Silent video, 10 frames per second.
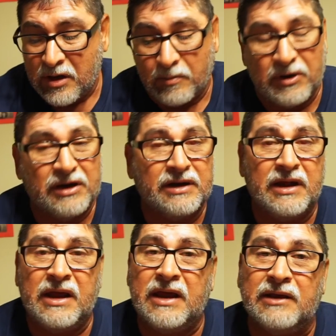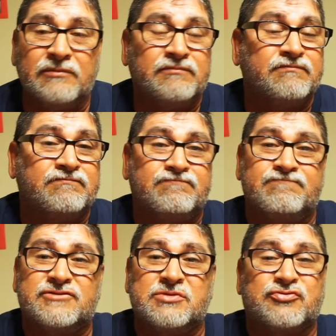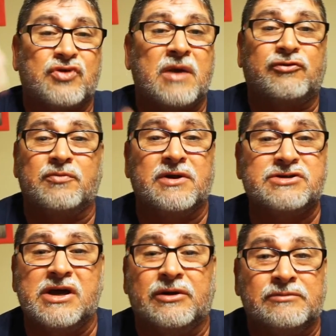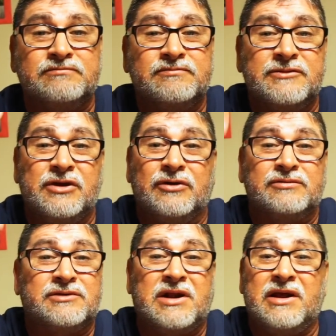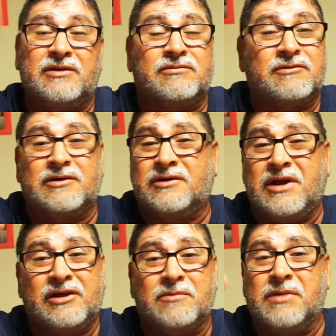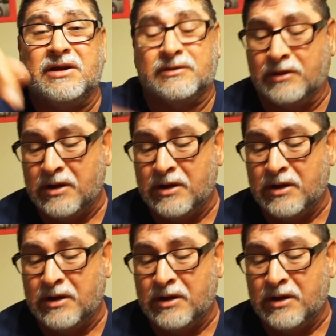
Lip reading: But hey, subscribe to my channel. You know, click the button.